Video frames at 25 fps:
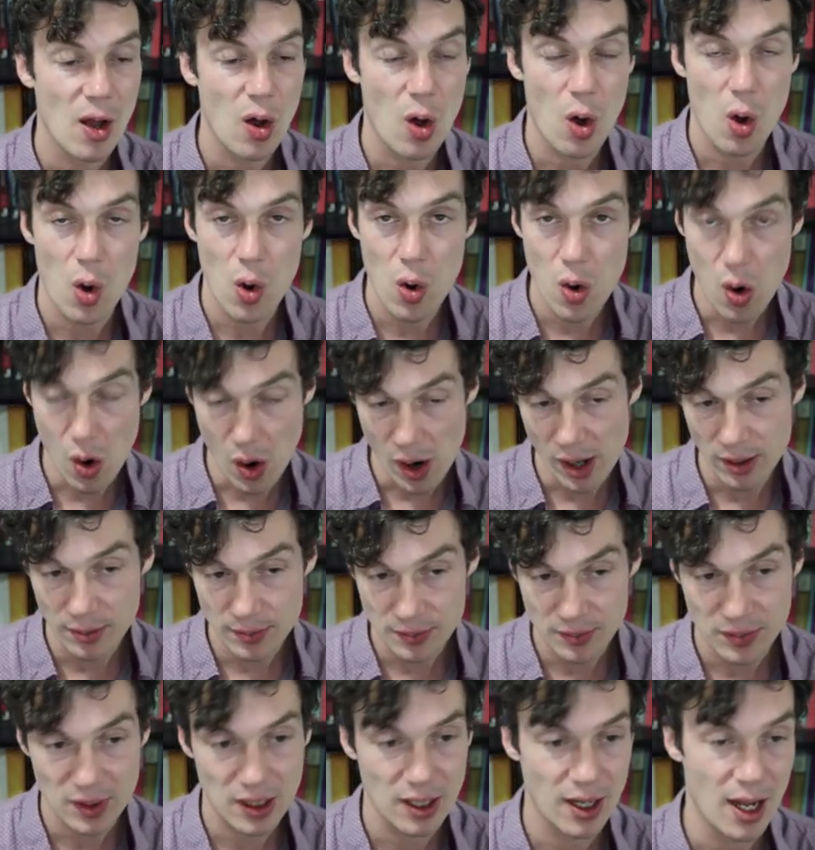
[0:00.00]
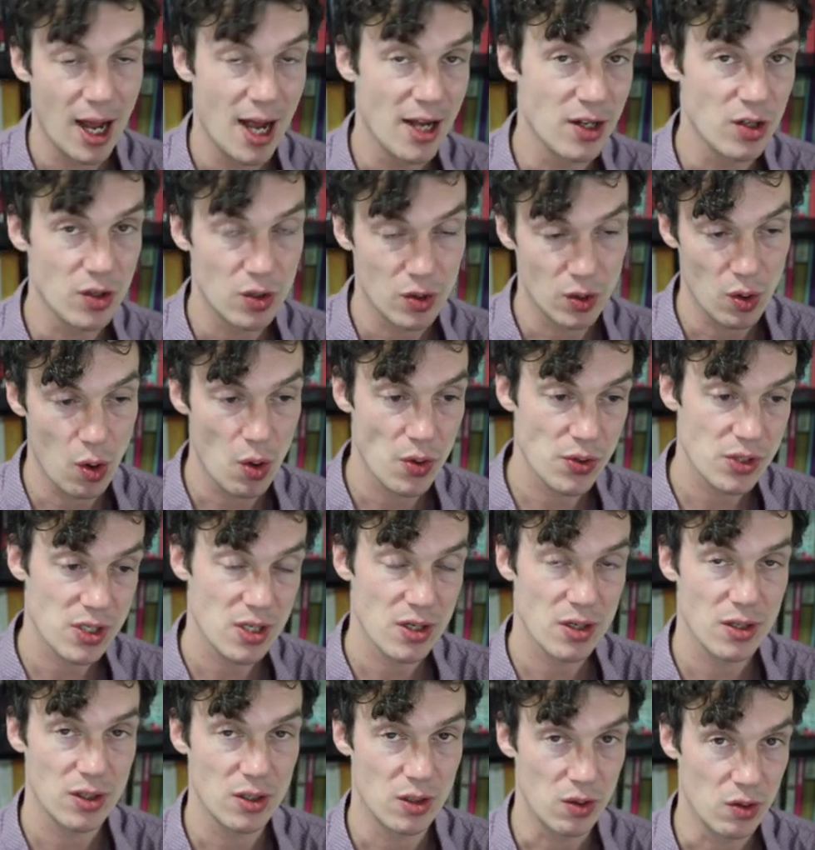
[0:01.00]
Or you could also
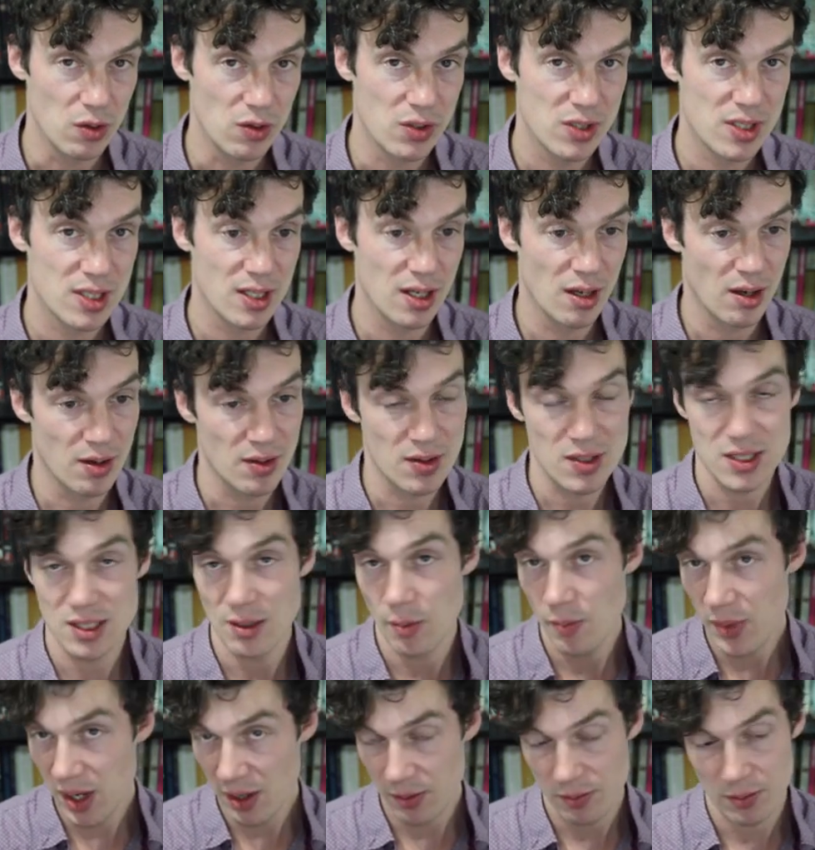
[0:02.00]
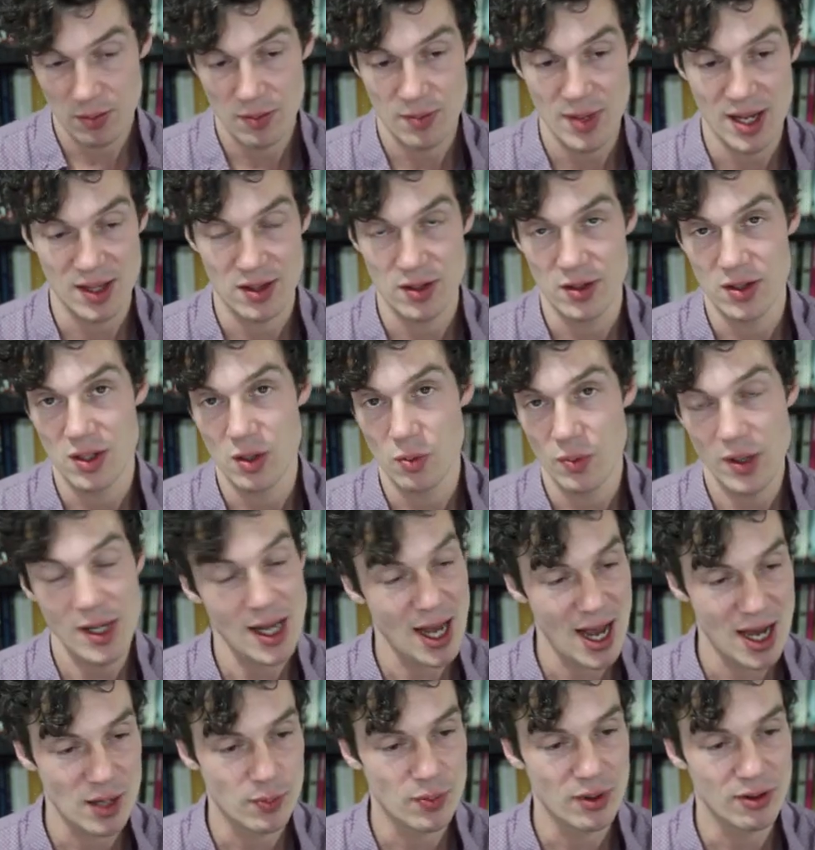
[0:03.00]
use the submit method that we
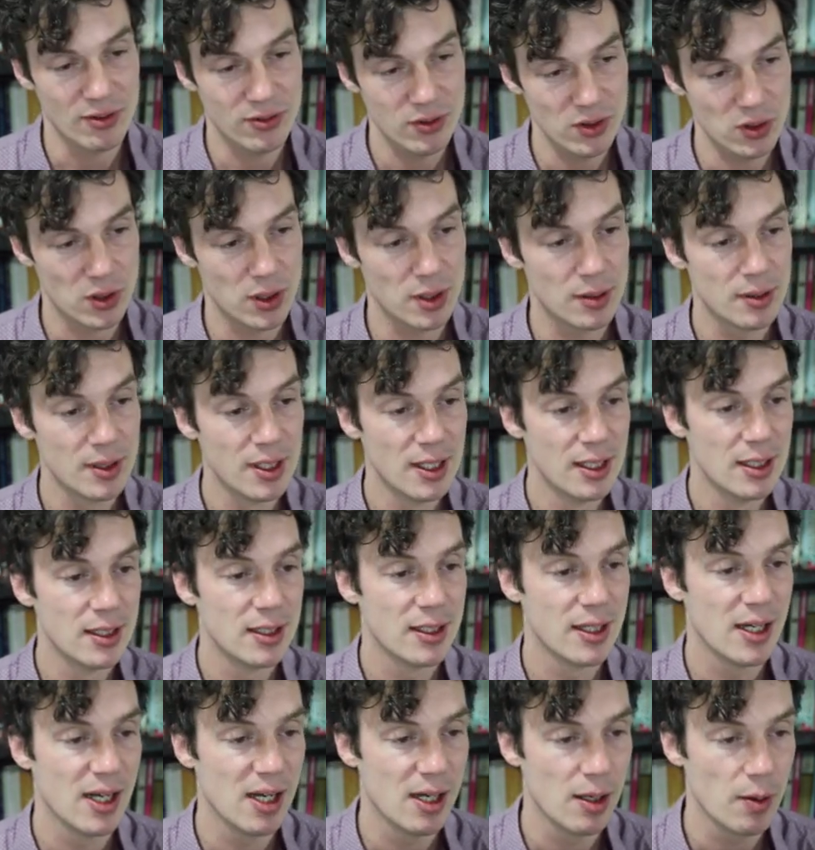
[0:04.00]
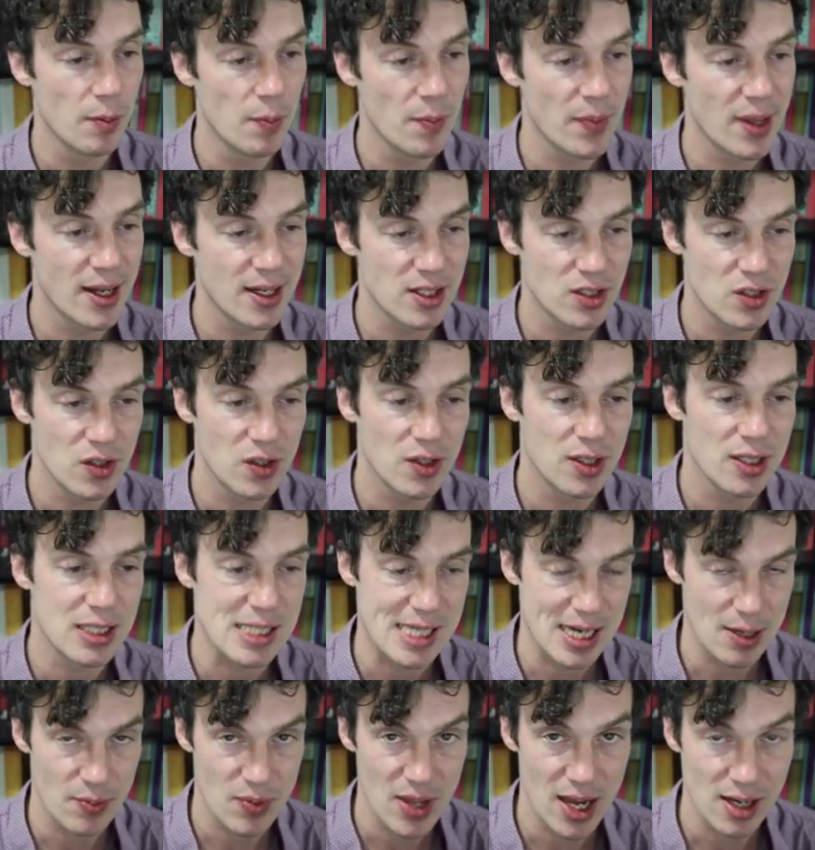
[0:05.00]
had before. And so you could
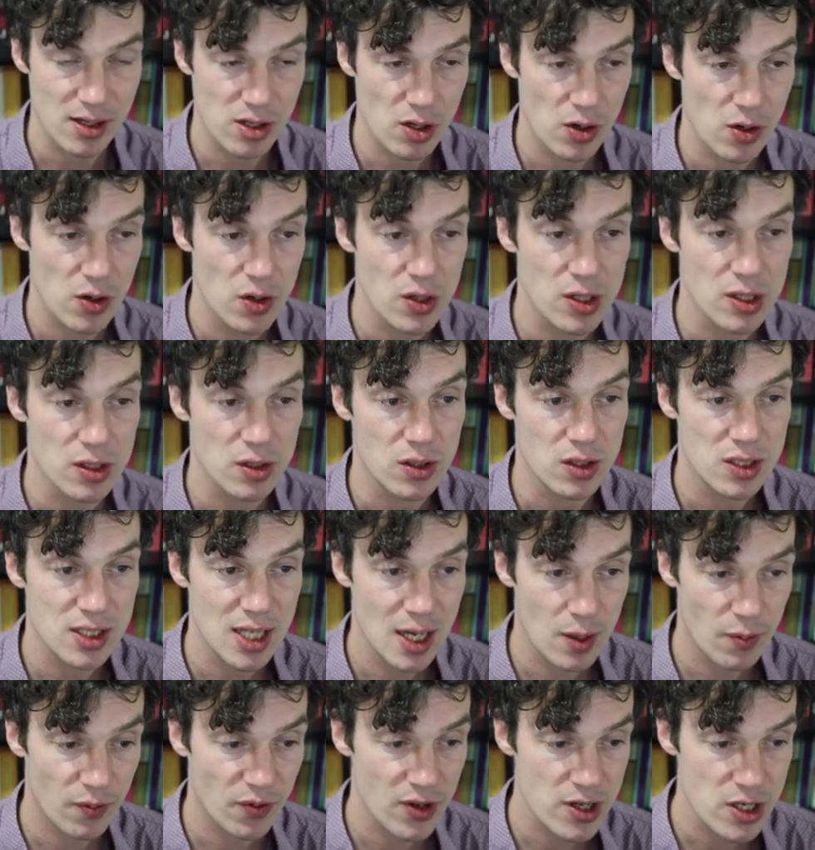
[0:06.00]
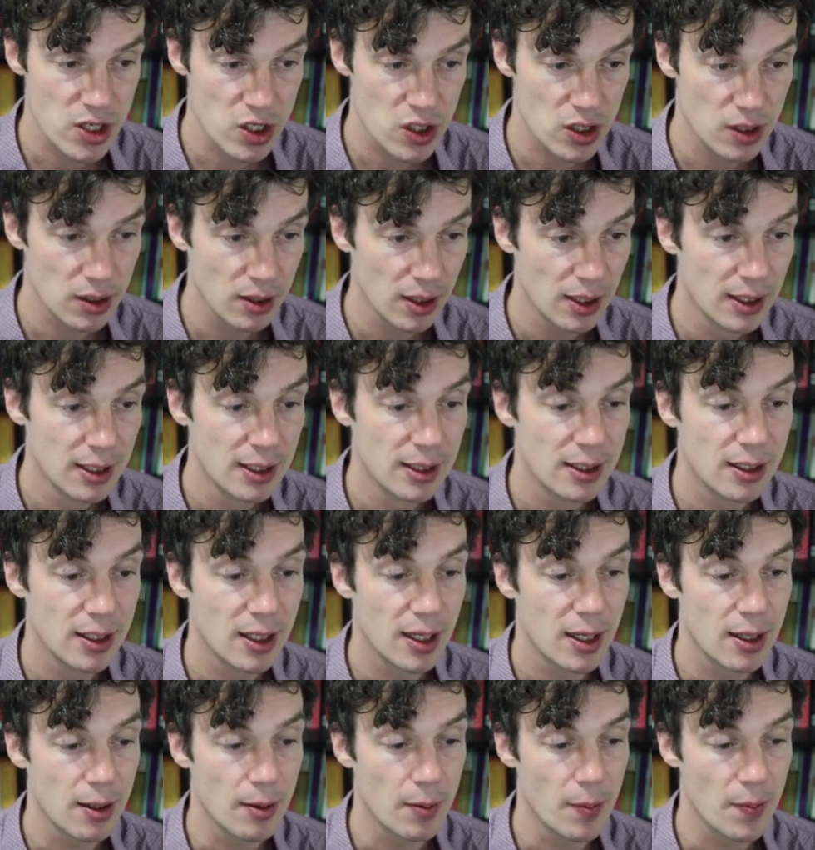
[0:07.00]
set up that code in your setup function,
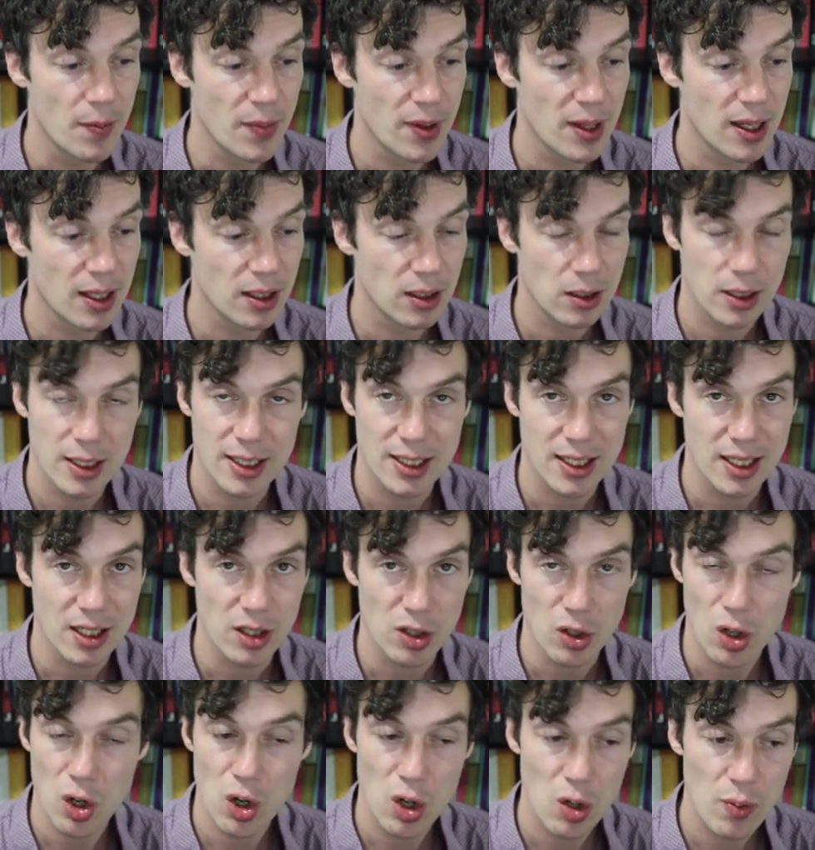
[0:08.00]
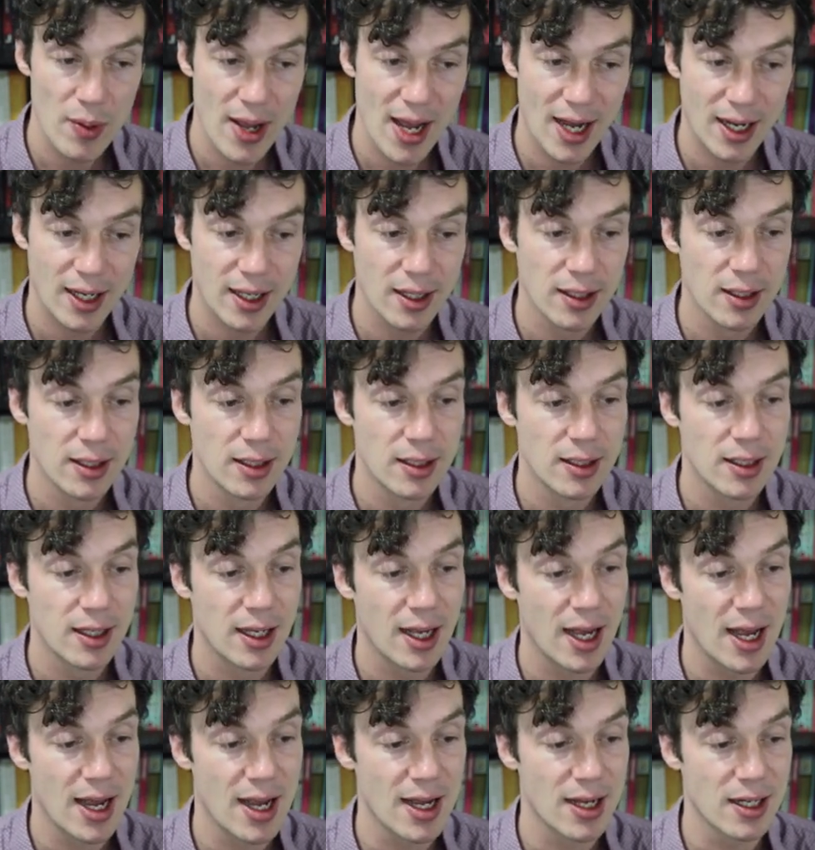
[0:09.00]
link in a callback,
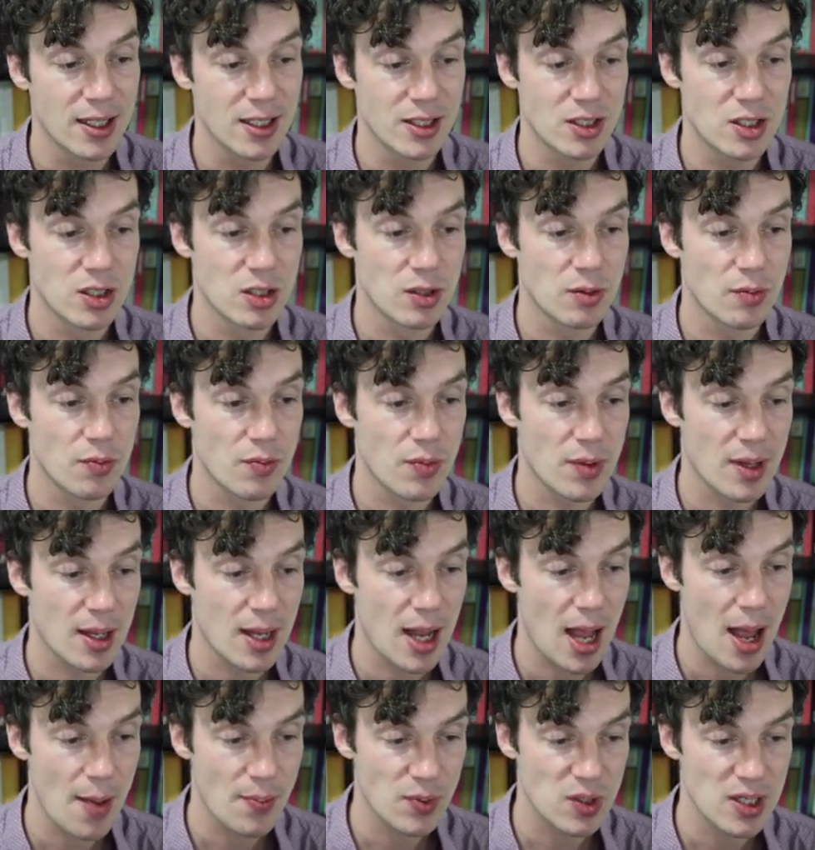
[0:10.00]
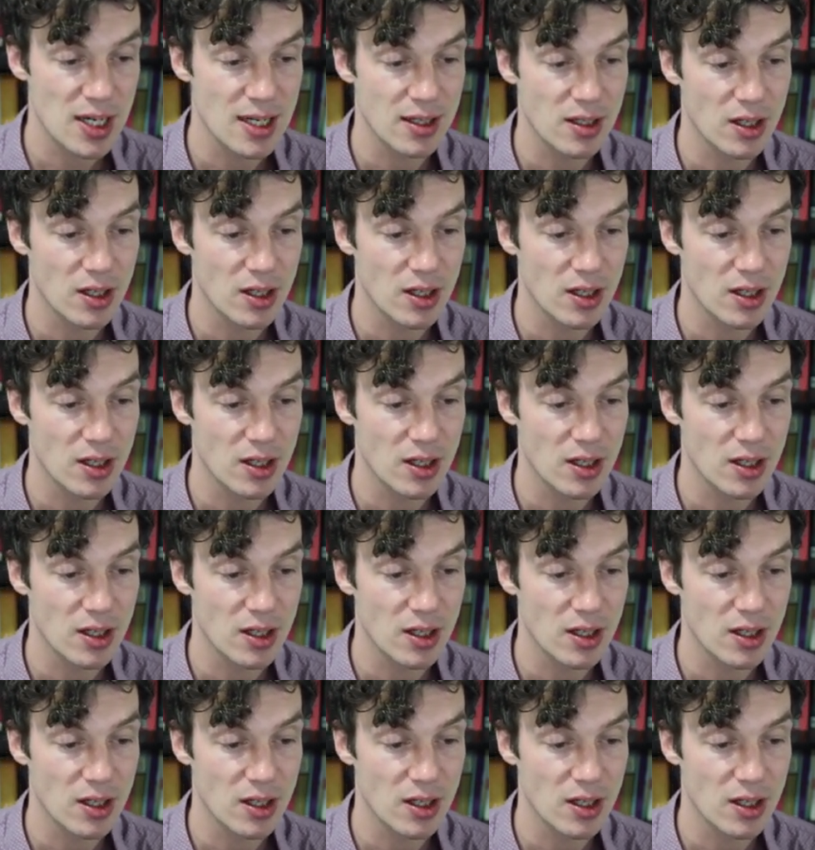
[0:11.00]
and update the